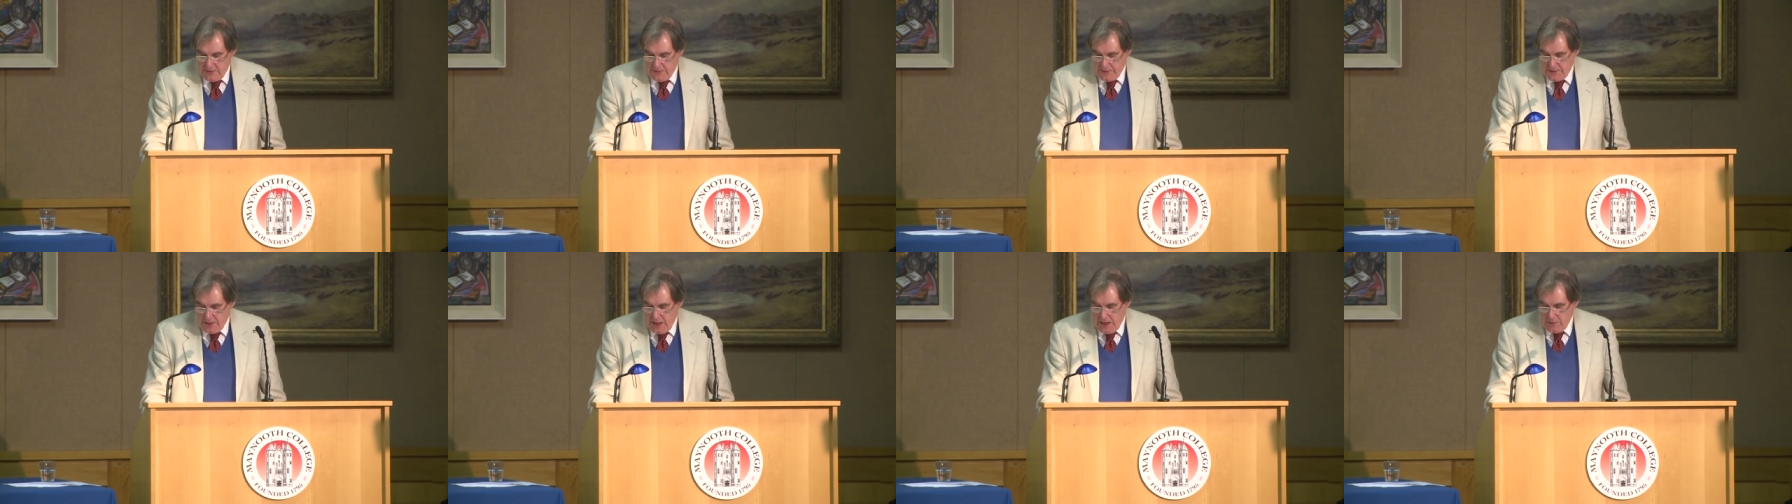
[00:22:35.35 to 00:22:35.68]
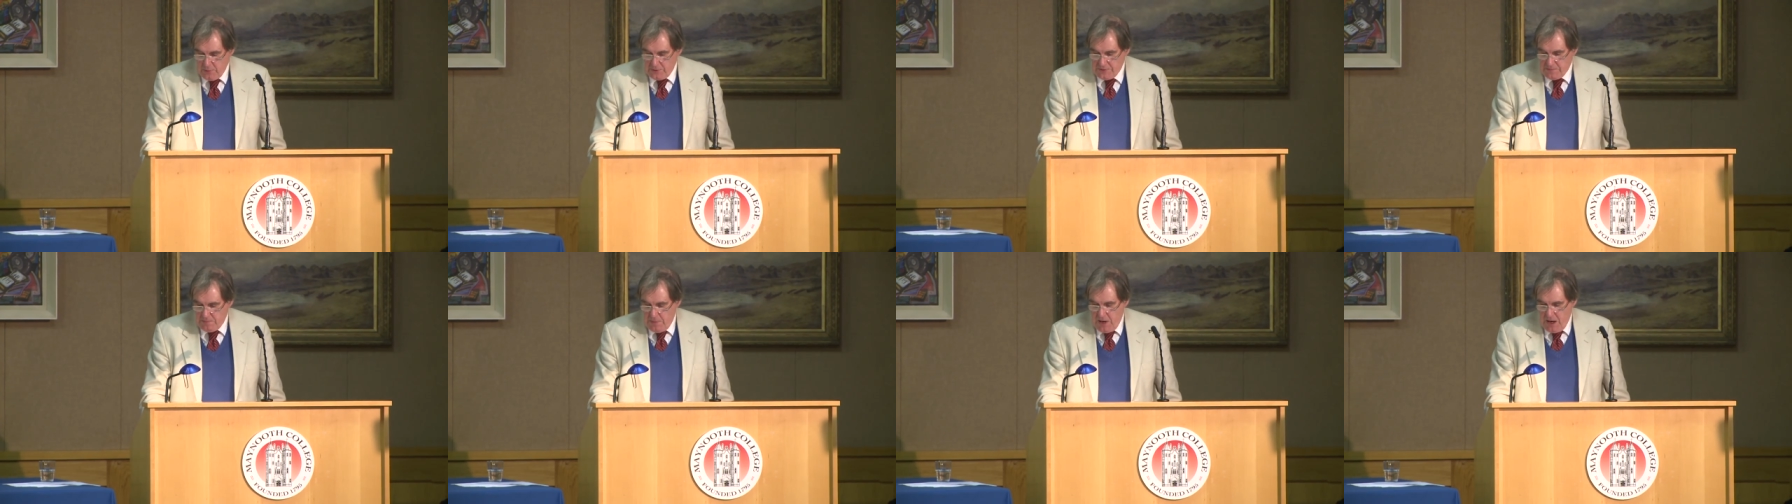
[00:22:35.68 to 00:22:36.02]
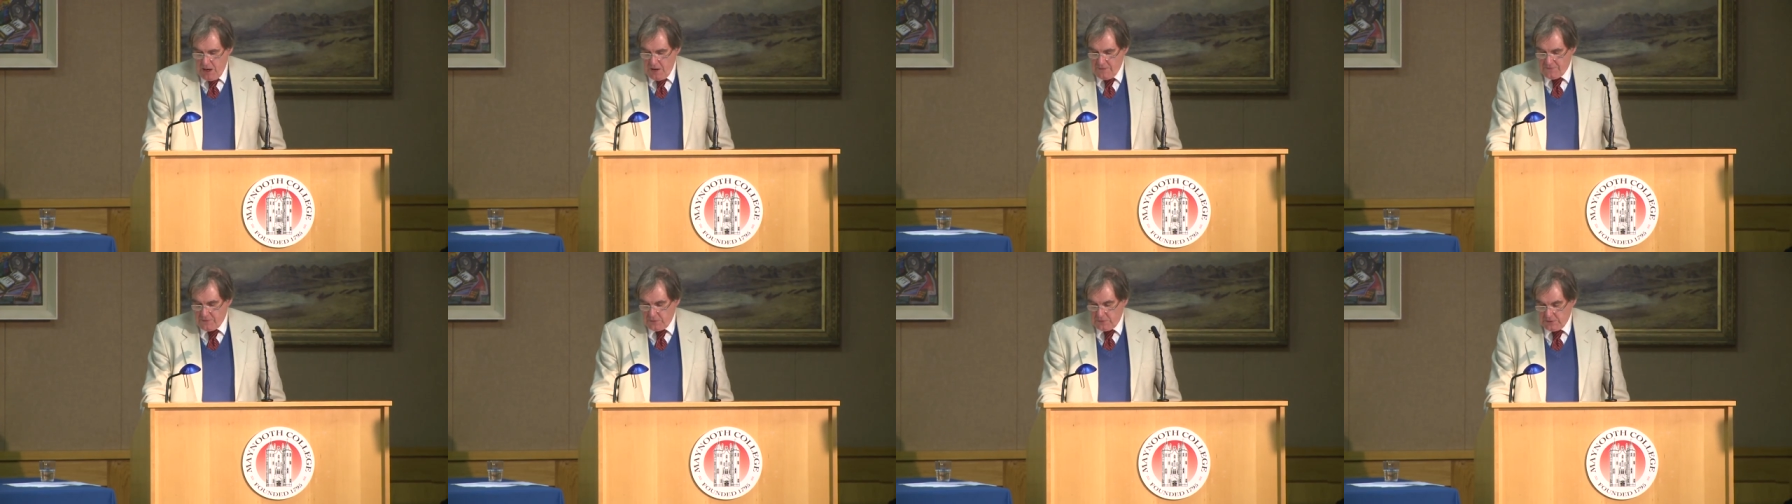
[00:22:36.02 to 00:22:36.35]
than I would
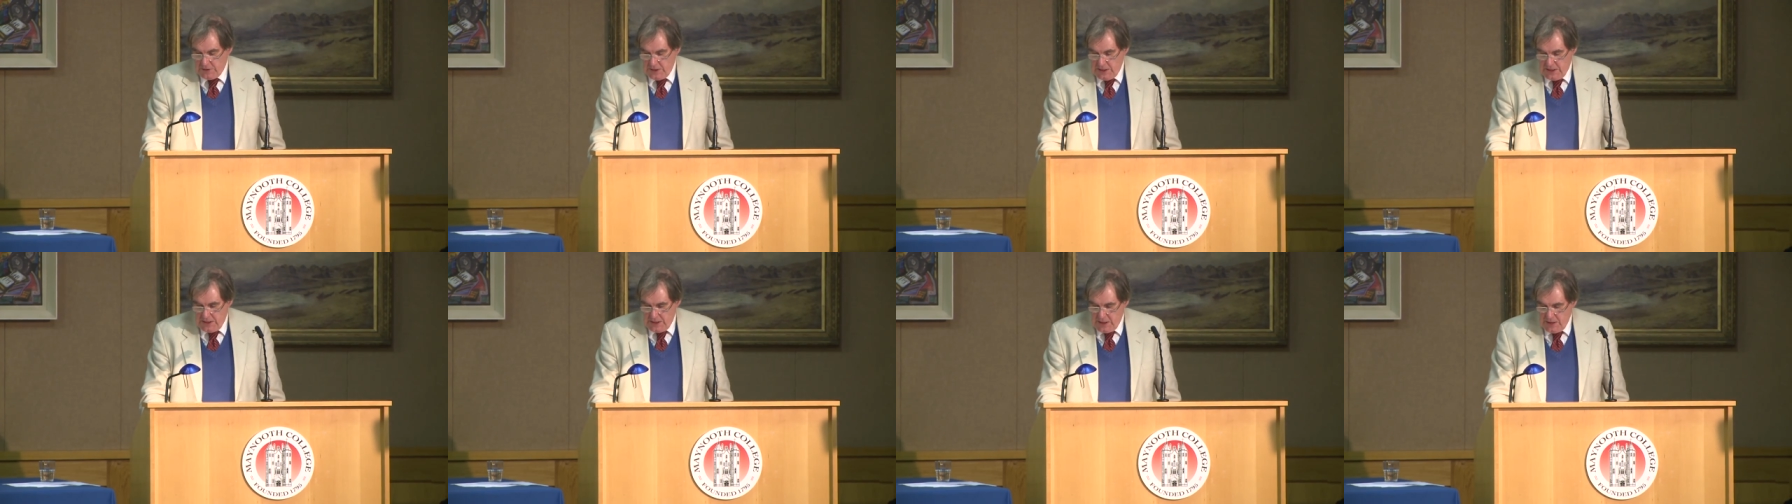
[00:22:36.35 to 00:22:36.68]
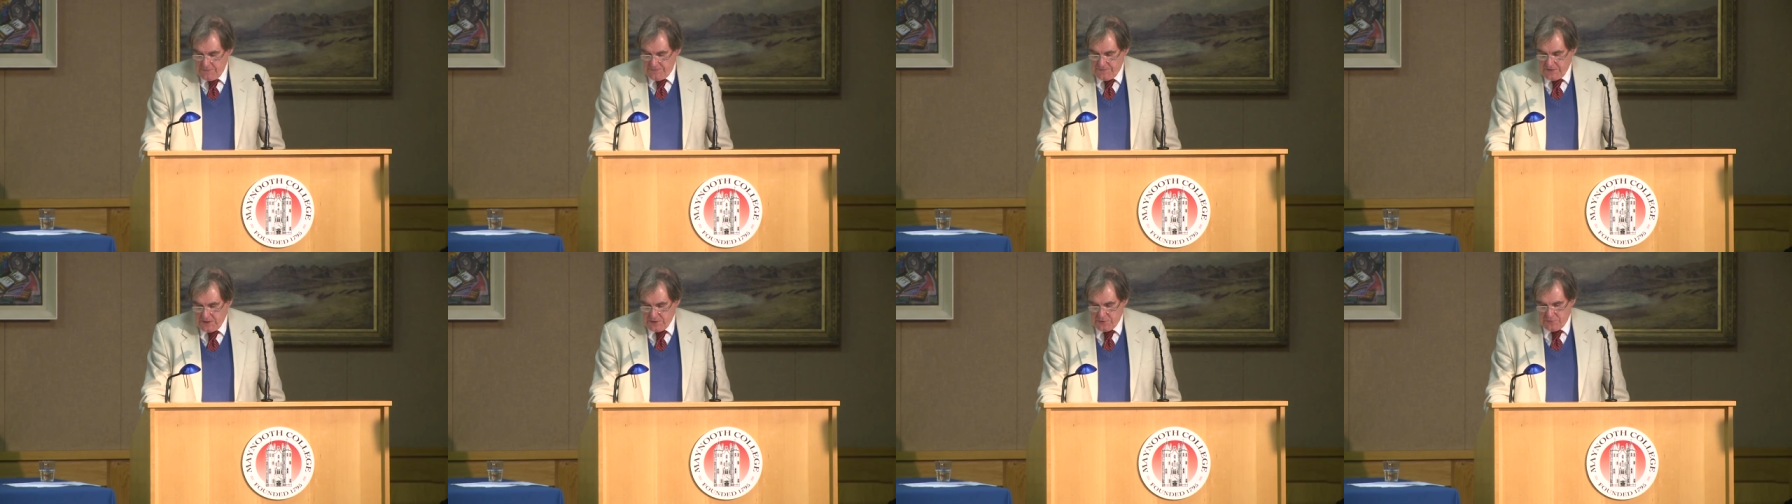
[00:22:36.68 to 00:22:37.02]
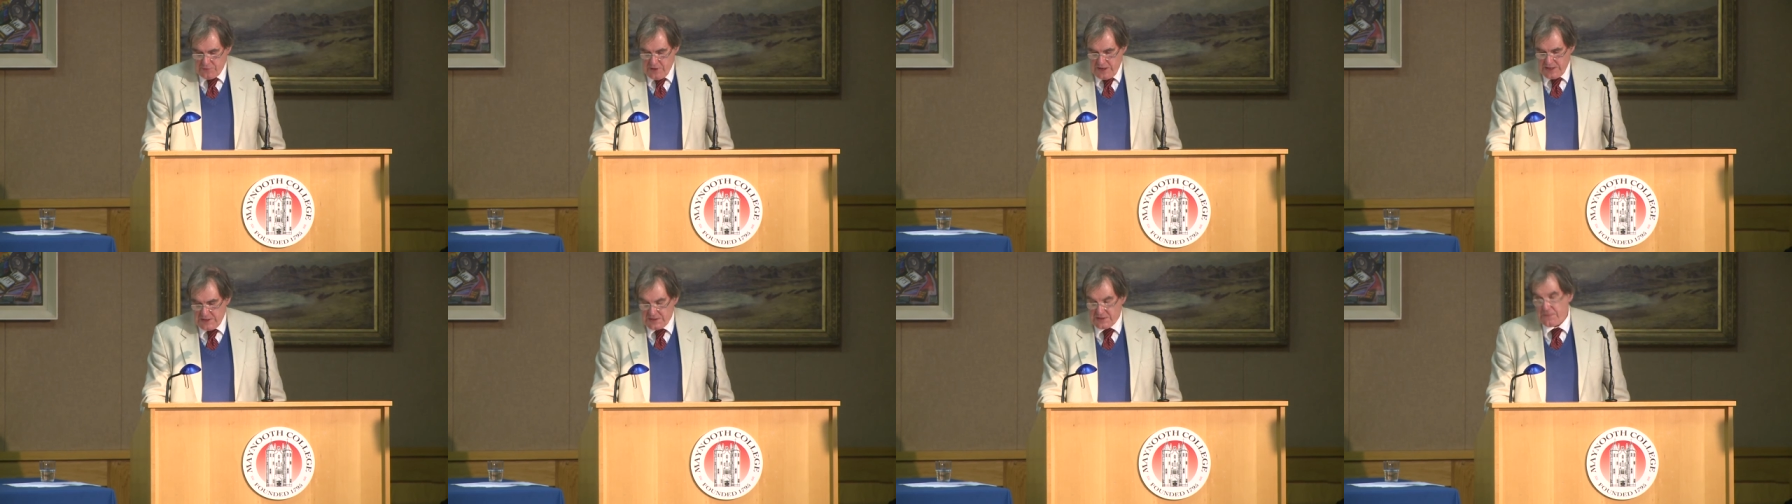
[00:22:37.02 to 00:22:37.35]
marvel if he had
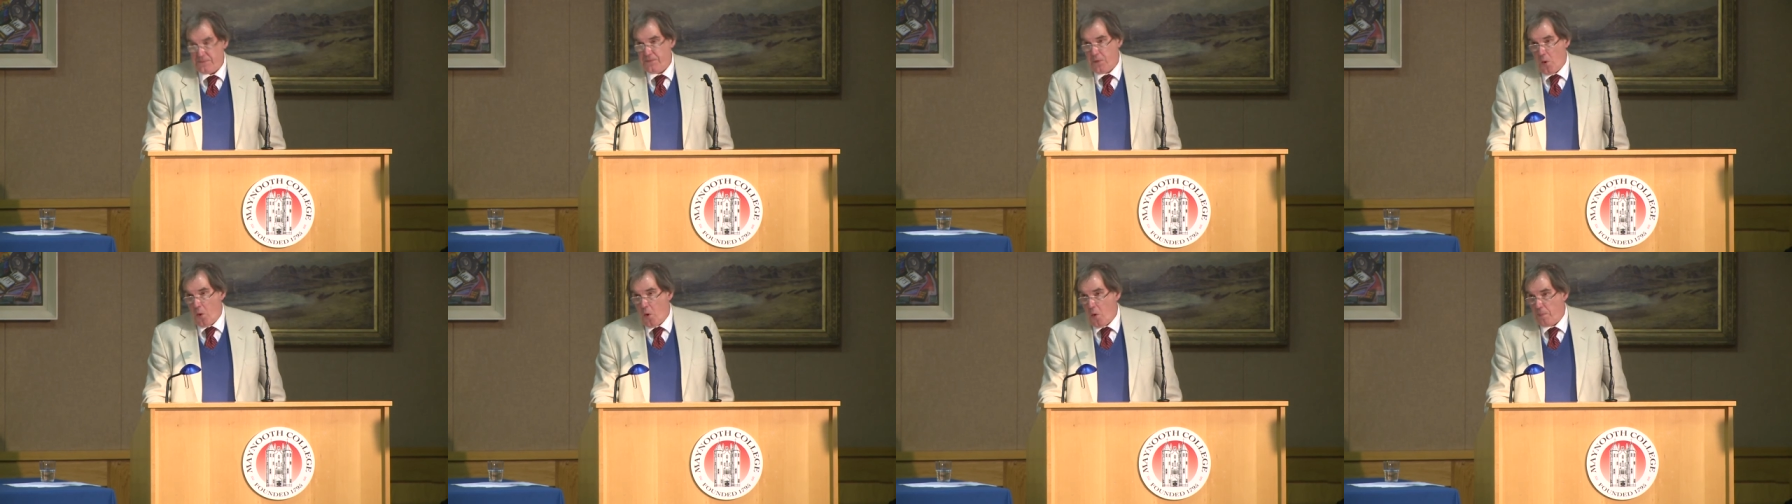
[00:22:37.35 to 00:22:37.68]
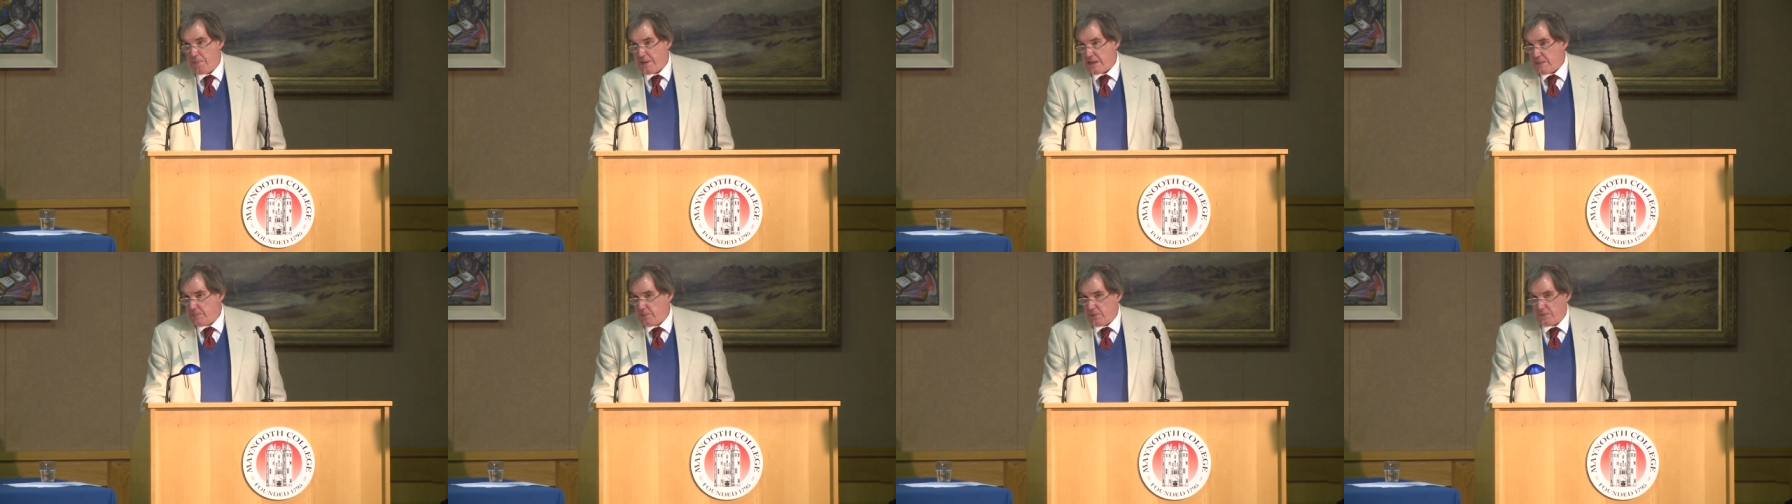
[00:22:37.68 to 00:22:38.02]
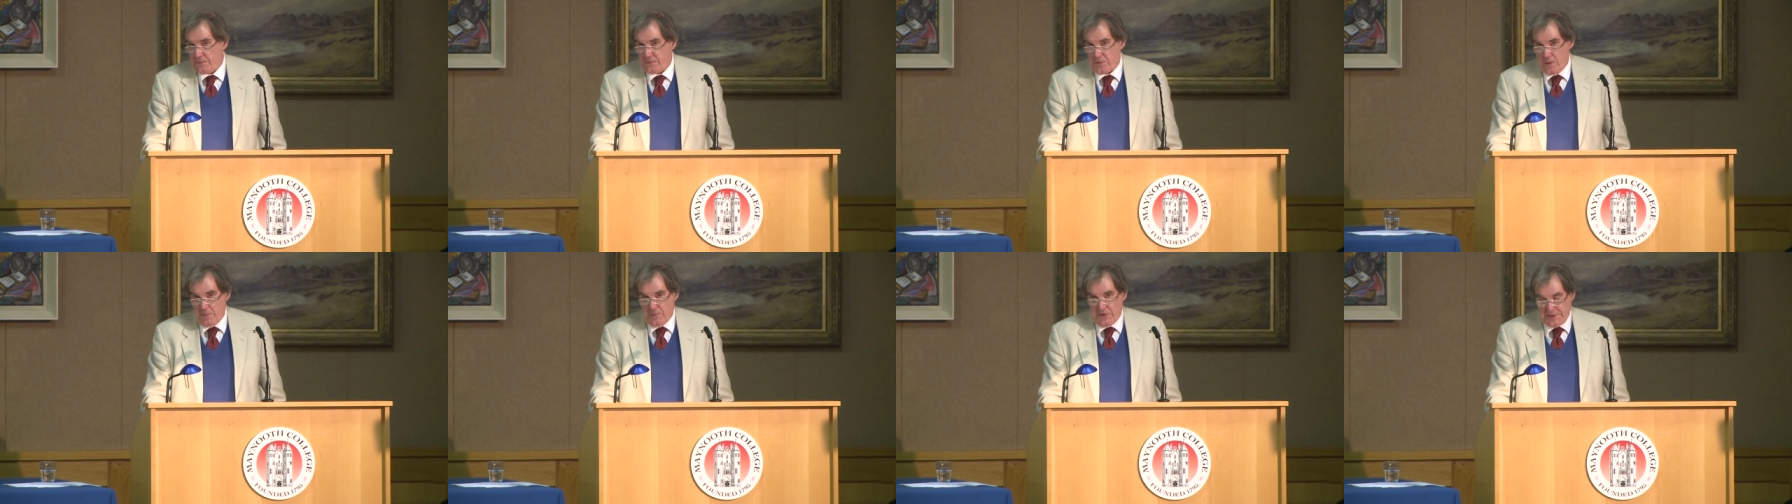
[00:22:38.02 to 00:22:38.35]
raised four people
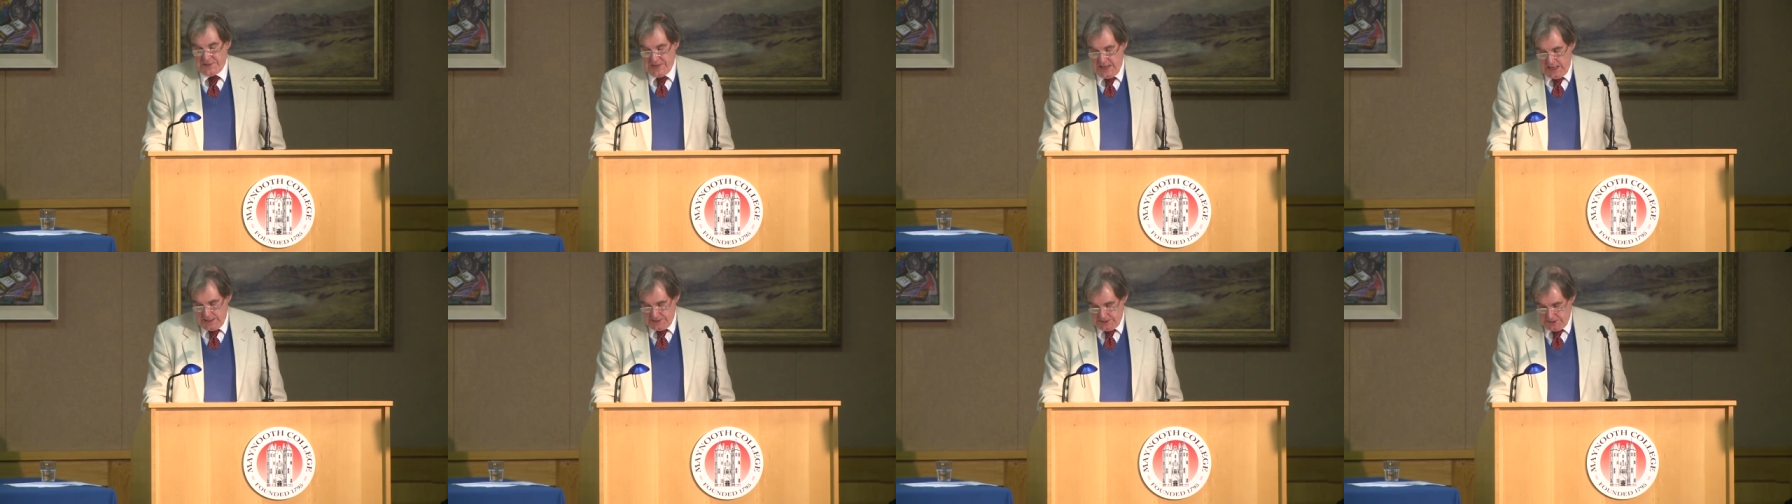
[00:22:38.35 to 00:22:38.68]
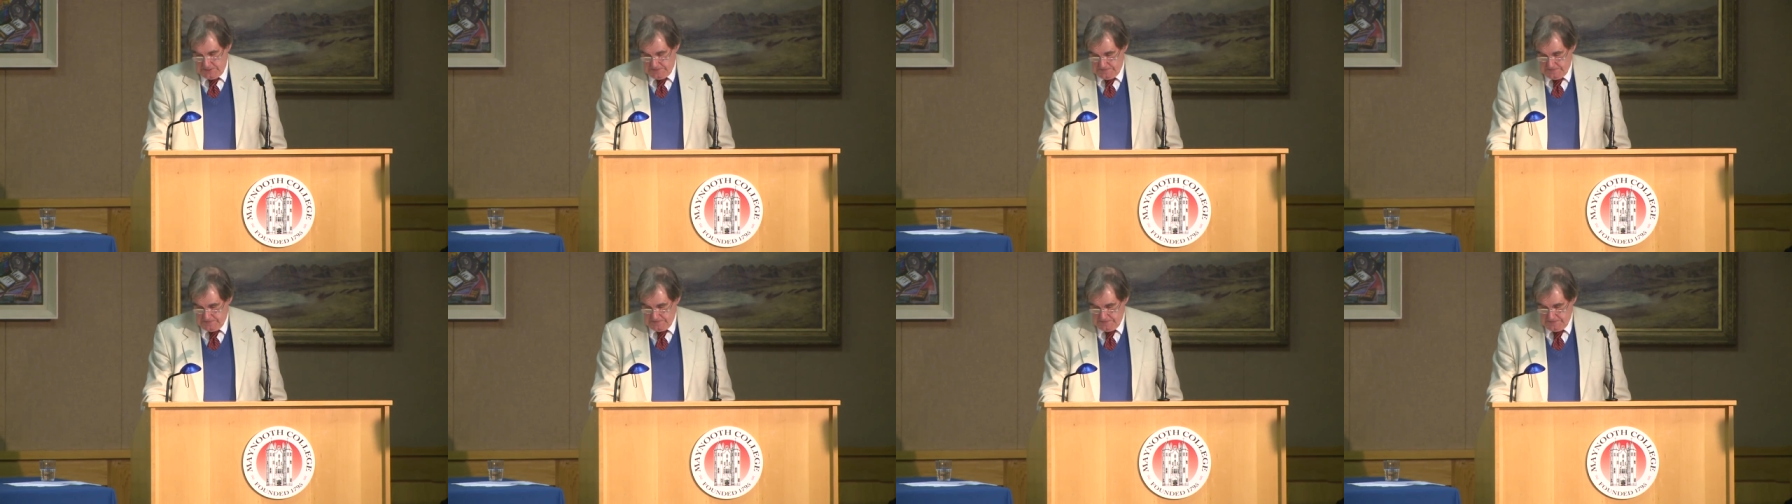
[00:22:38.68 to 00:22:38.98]
from the dead,